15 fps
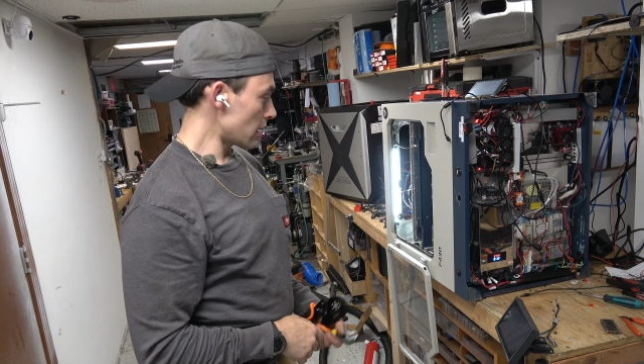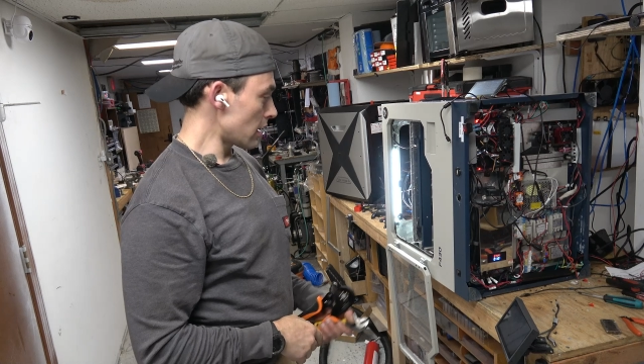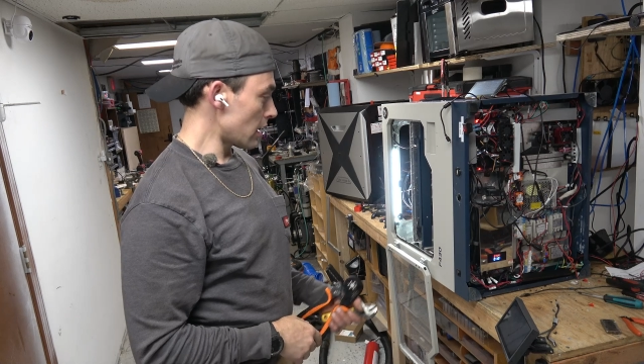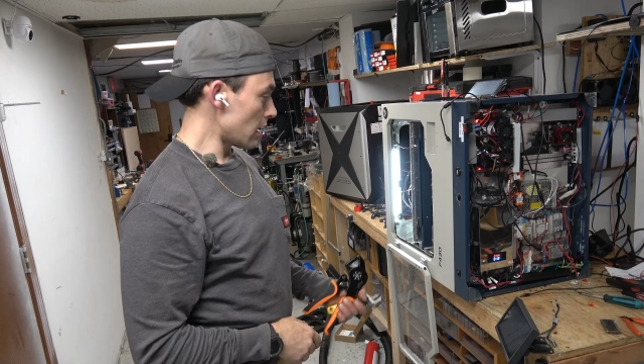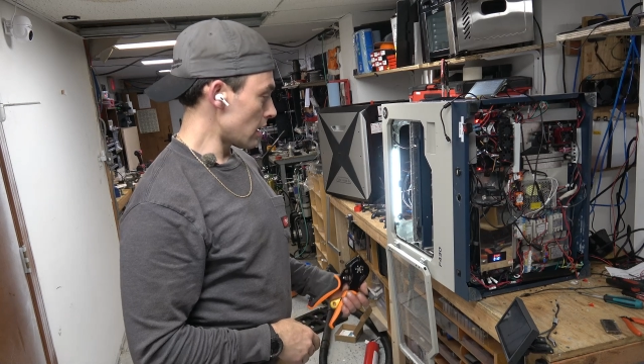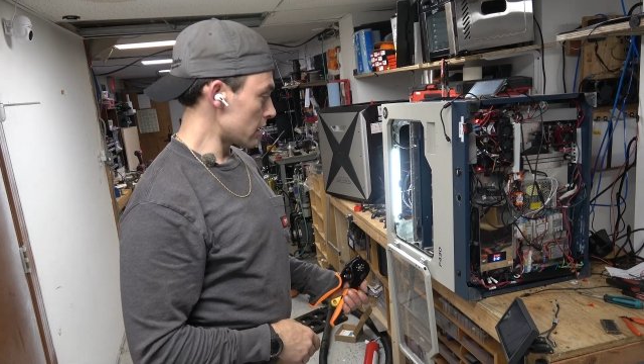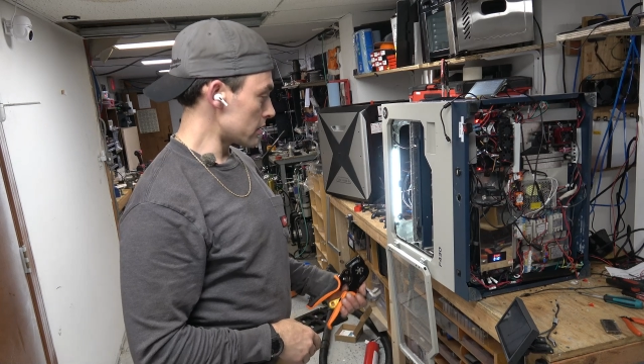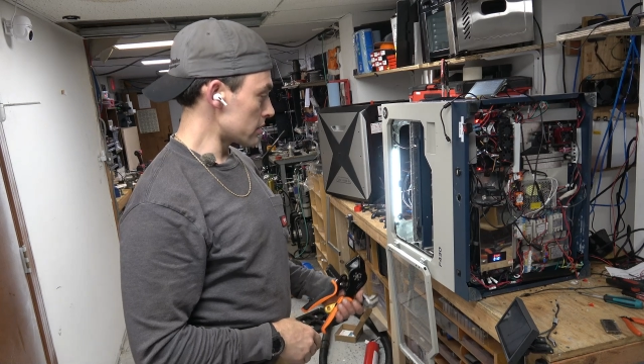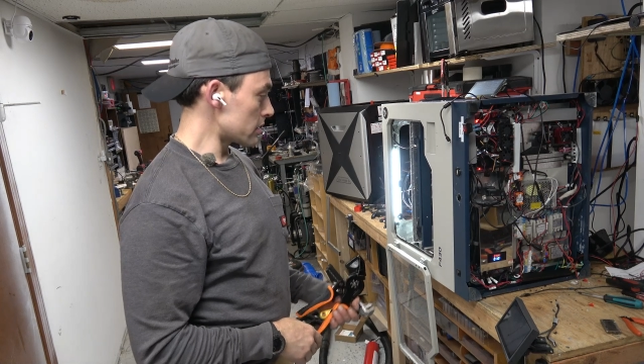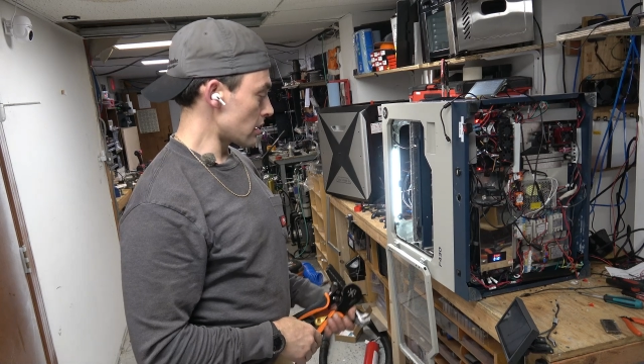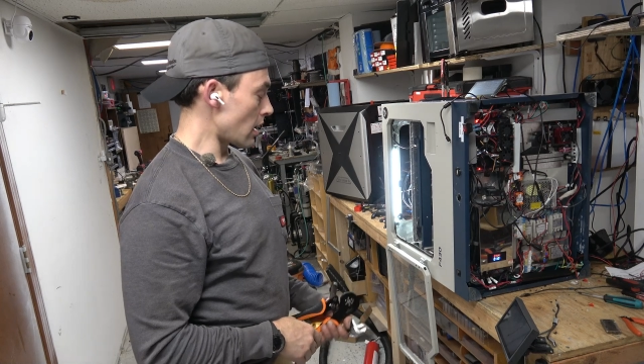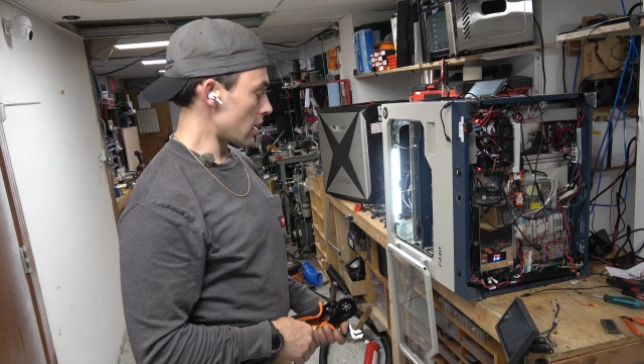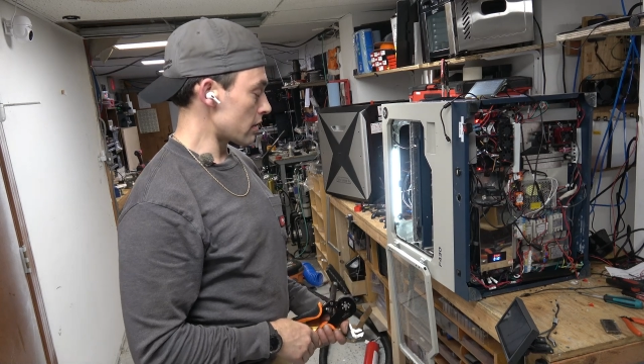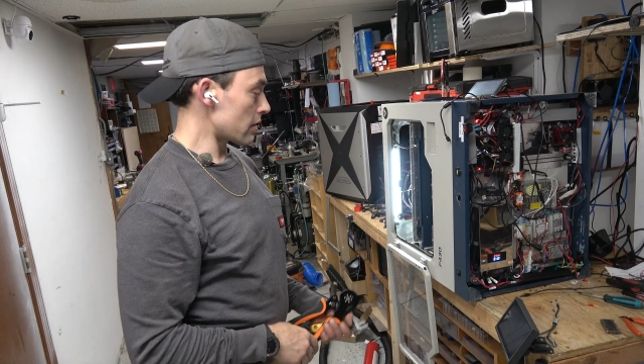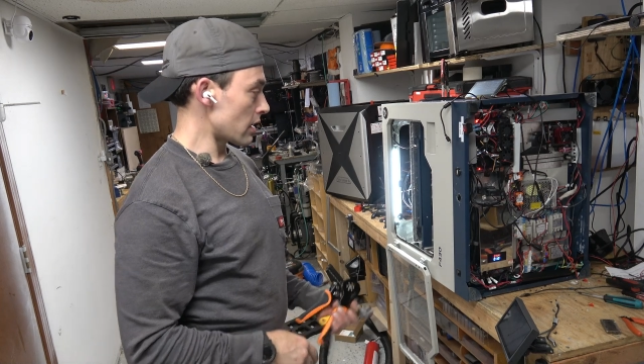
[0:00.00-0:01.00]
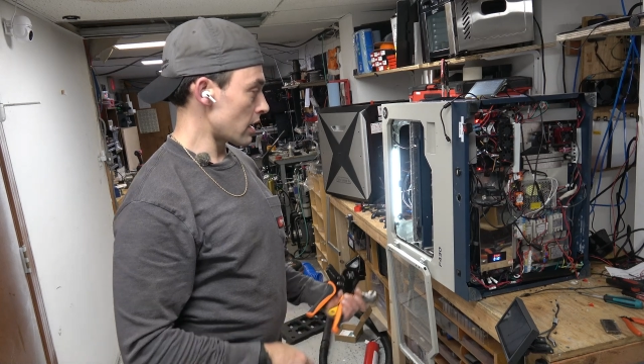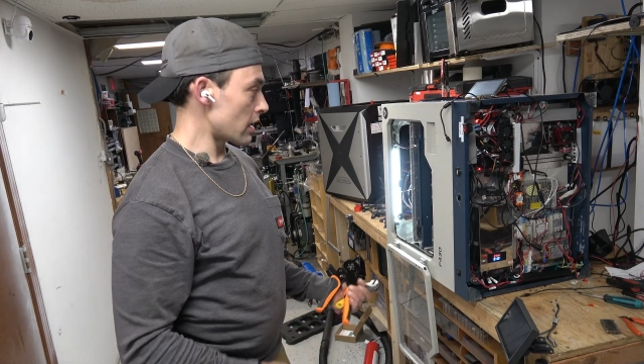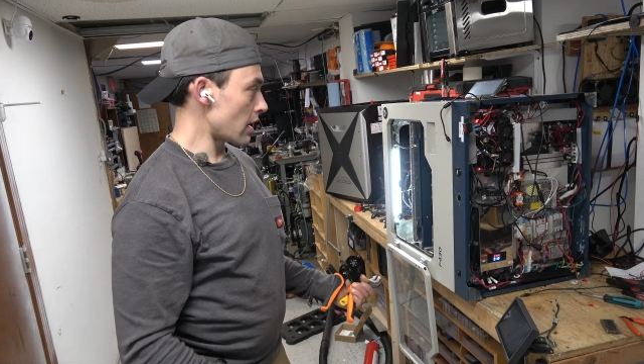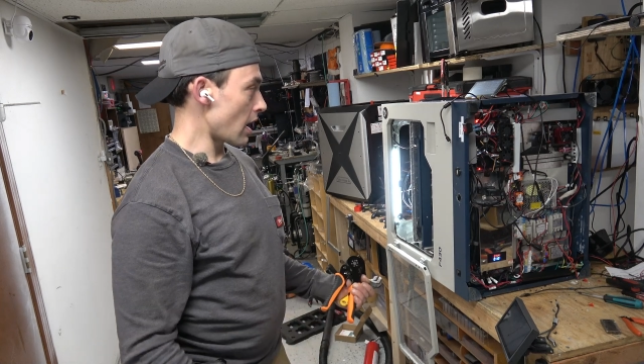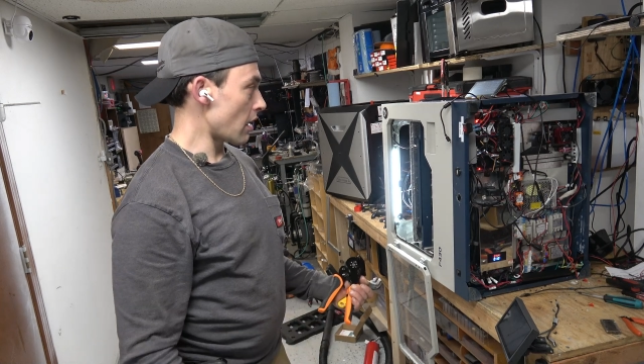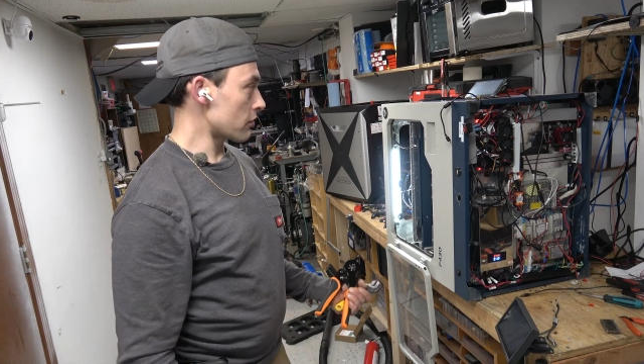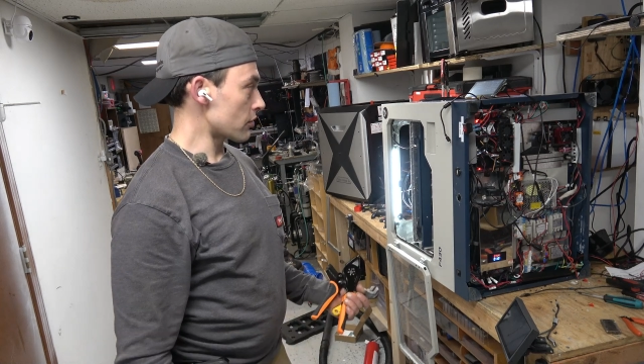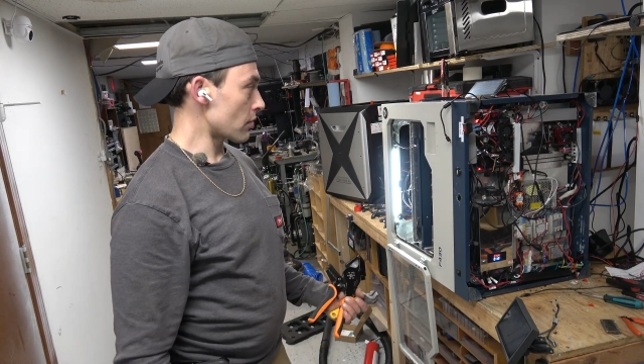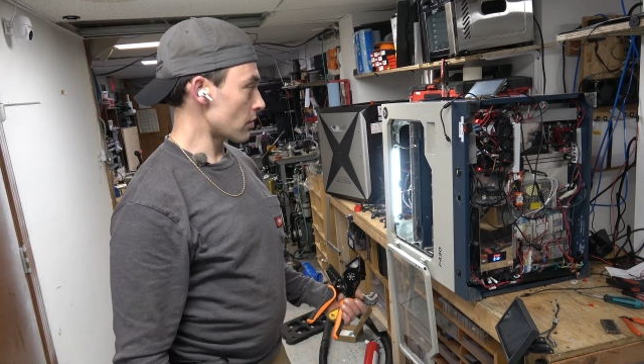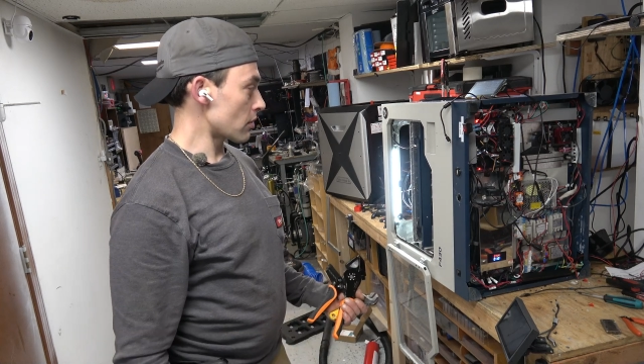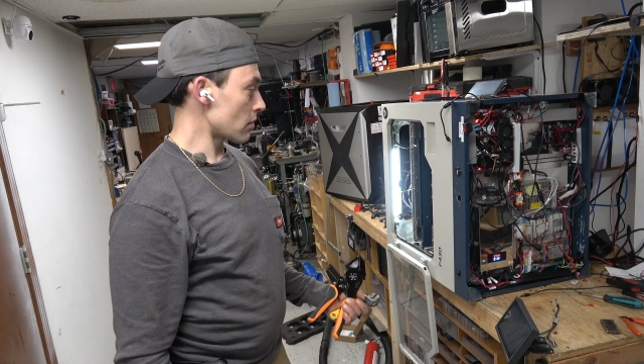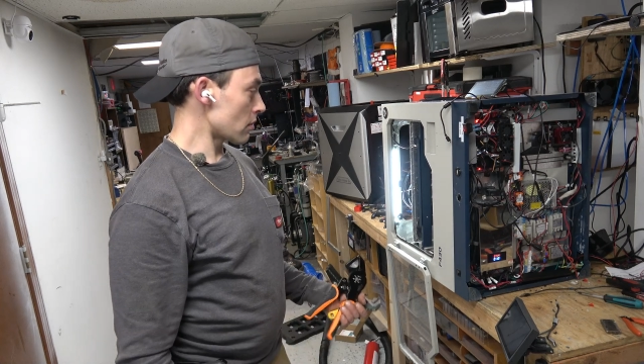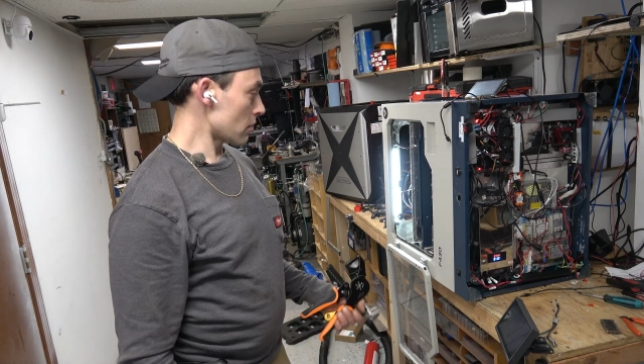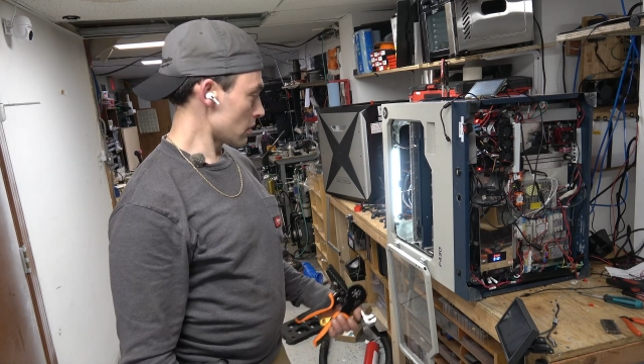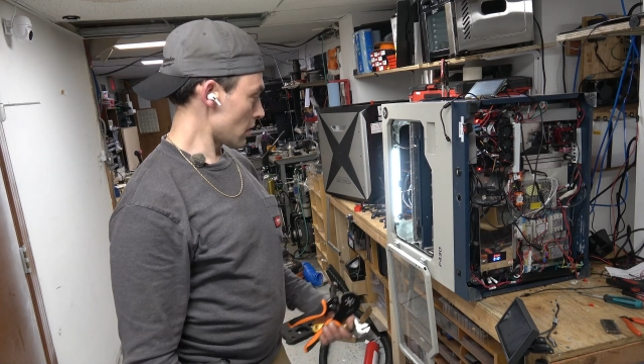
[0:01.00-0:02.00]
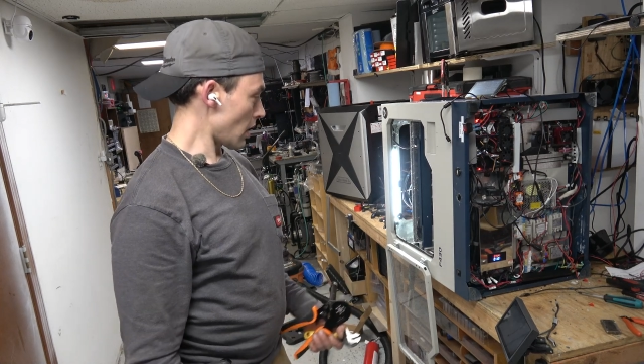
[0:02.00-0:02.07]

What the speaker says: and then after